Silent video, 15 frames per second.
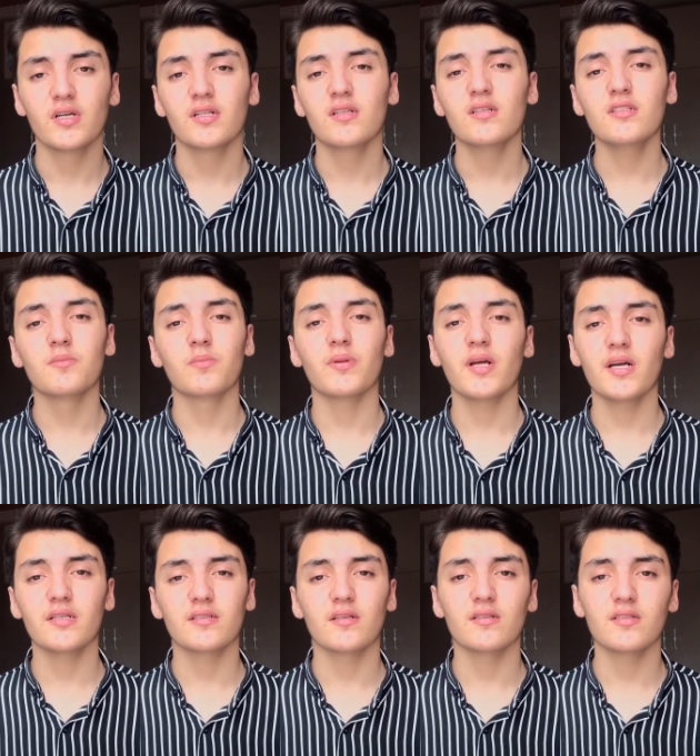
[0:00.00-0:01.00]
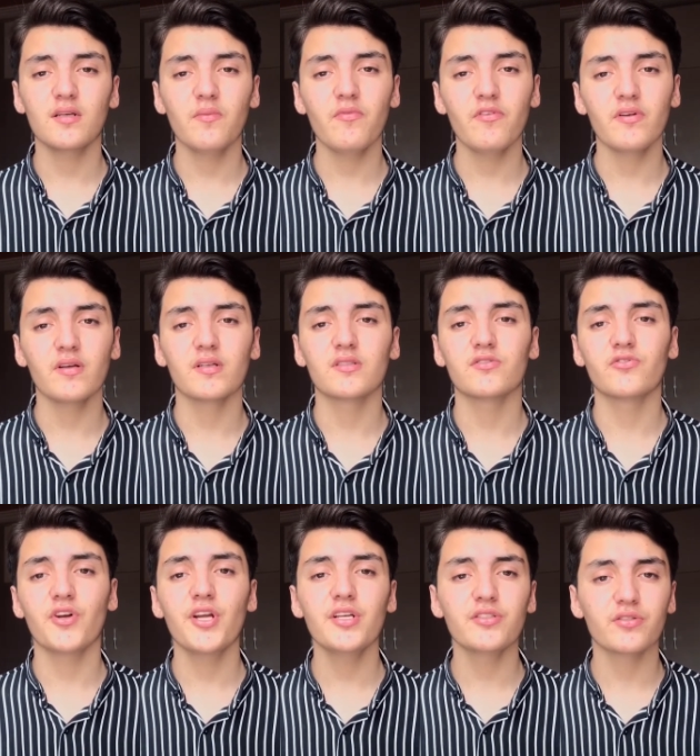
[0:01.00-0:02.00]
This implies that something
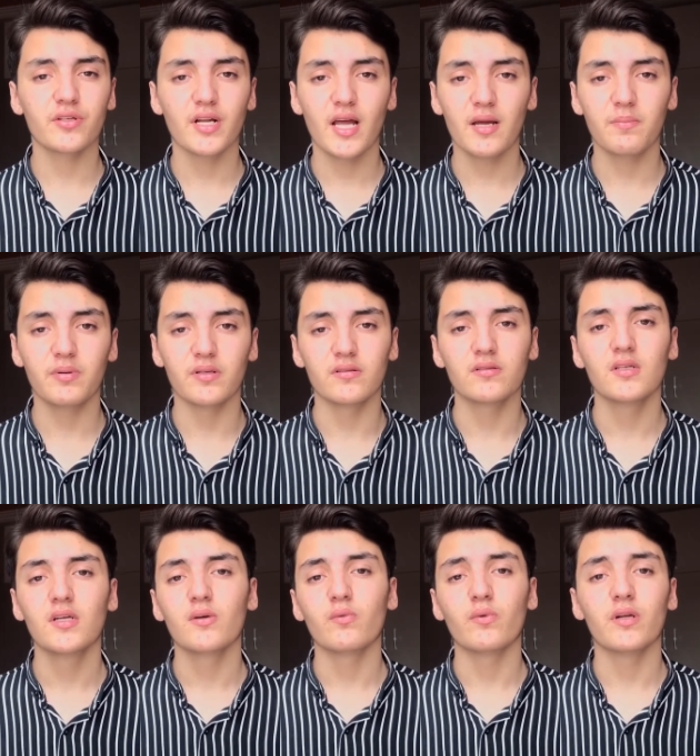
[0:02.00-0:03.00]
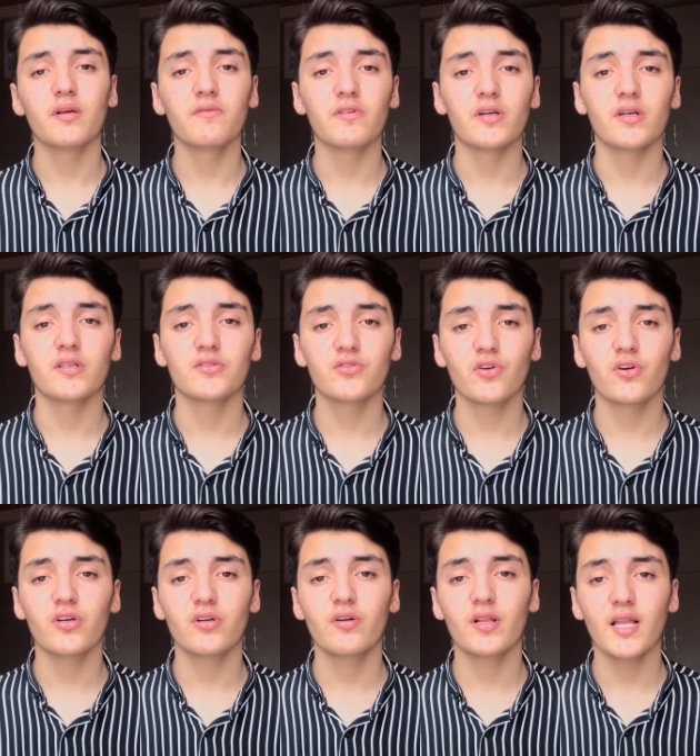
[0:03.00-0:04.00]
strange could happen whenever a
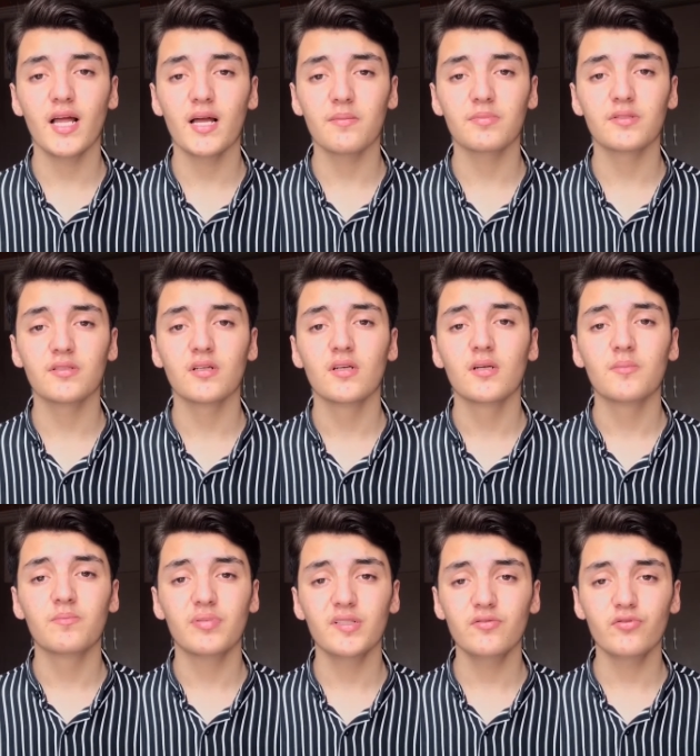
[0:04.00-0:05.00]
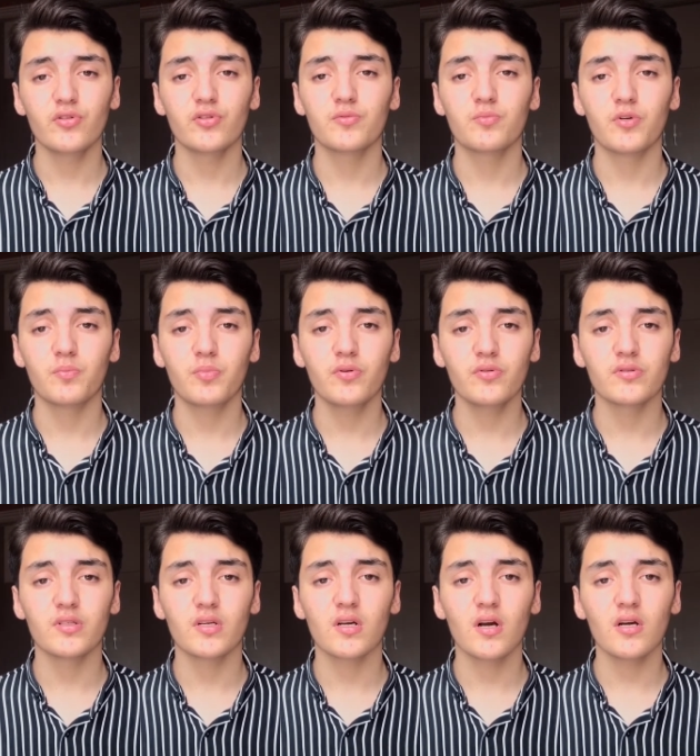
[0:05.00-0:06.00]
star collapses. Penrose
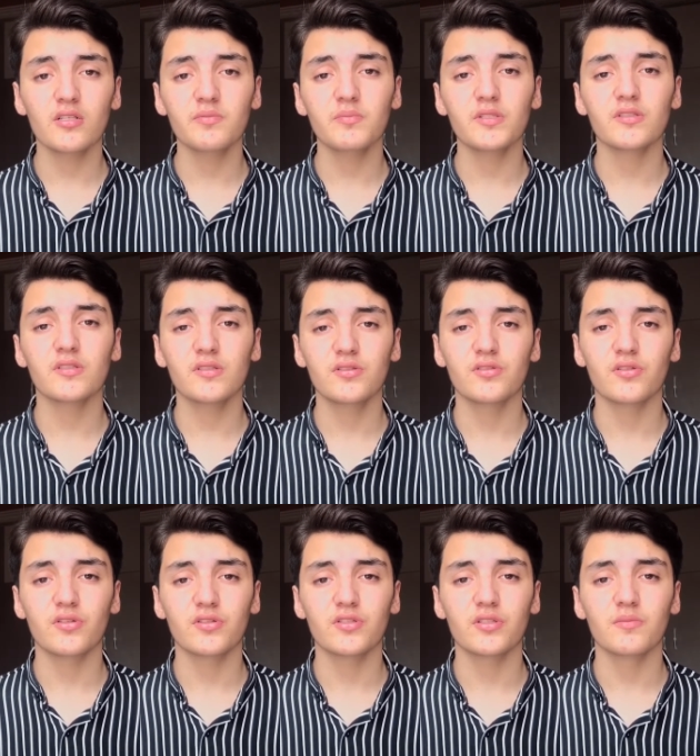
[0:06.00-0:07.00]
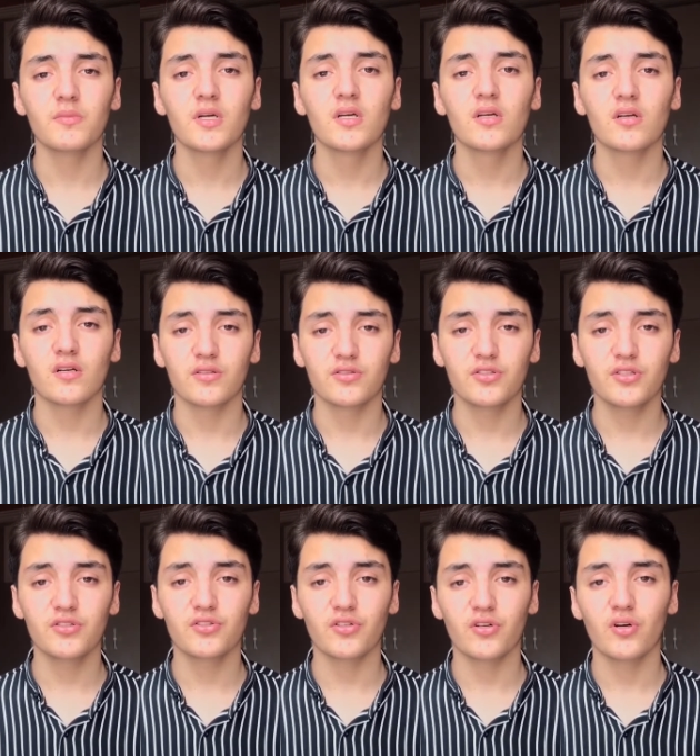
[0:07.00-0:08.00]
proposed the cosmic censorship
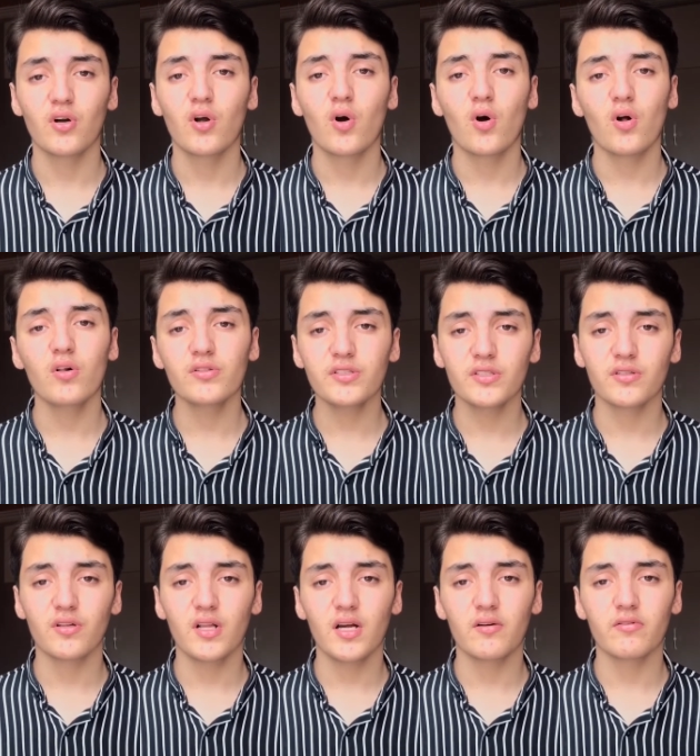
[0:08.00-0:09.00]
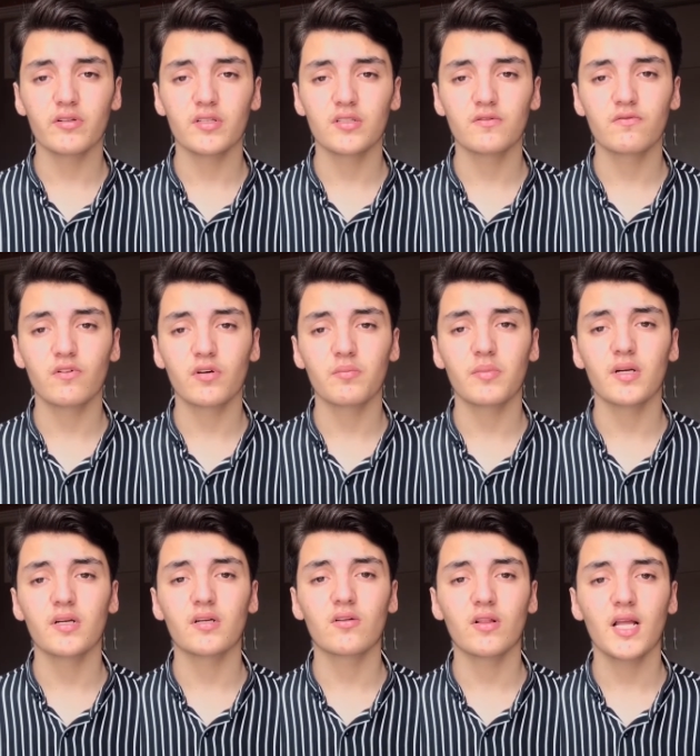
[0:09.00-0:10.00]
conjecture. All singularities formed by
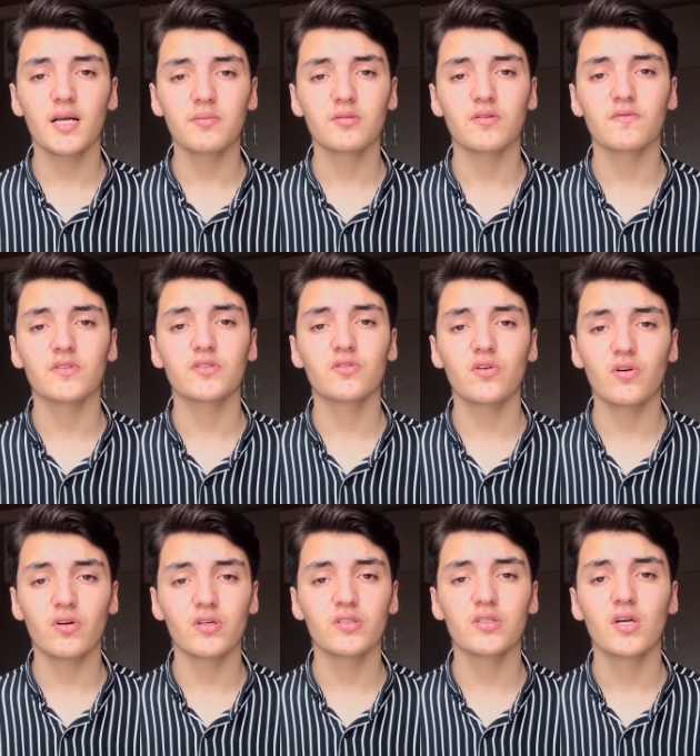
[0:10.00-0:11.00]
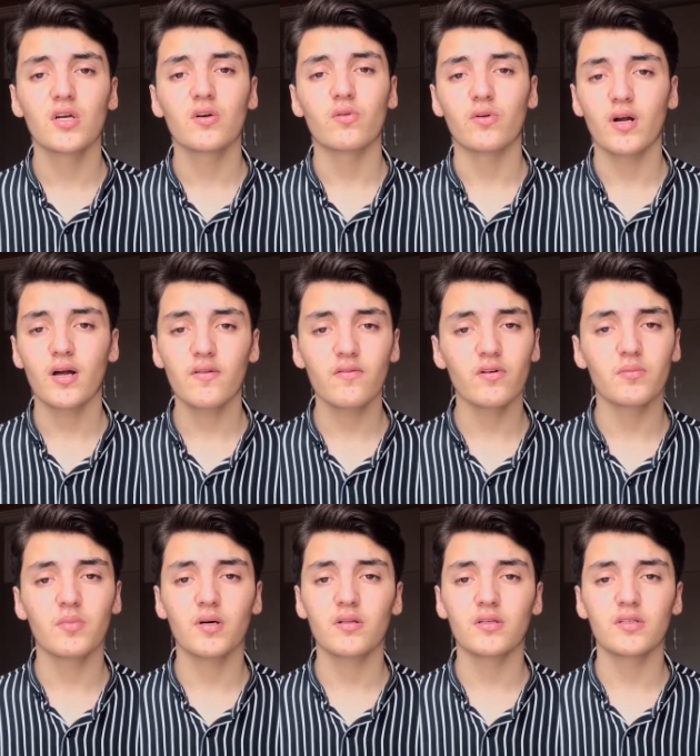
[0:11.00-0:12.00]
the collapse of stars or other
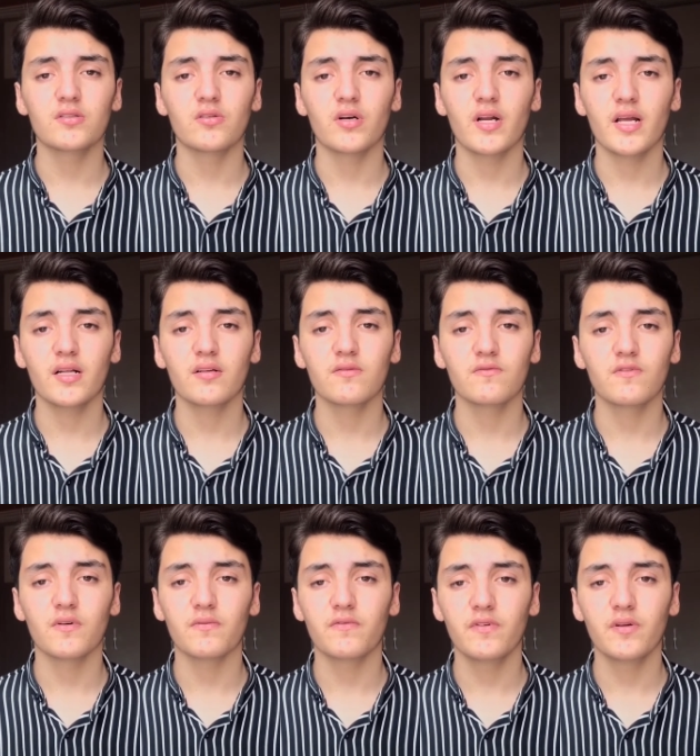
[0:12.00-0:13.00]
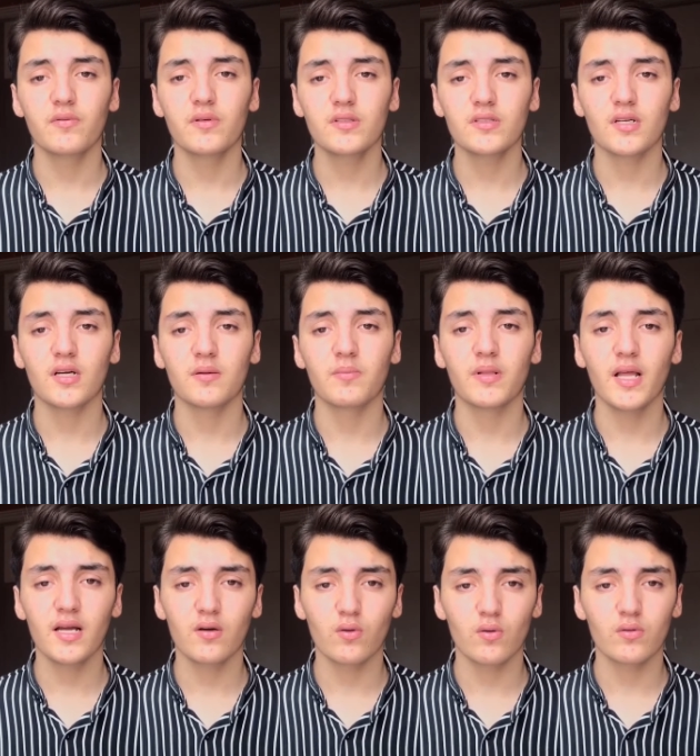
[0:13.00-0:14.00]
bodies are hidden from view inside
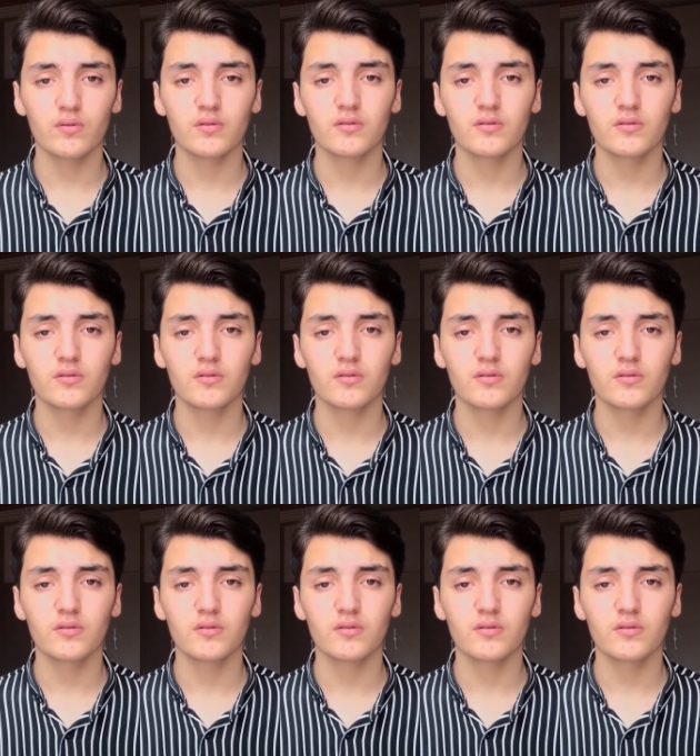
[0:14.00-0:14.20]
black holes.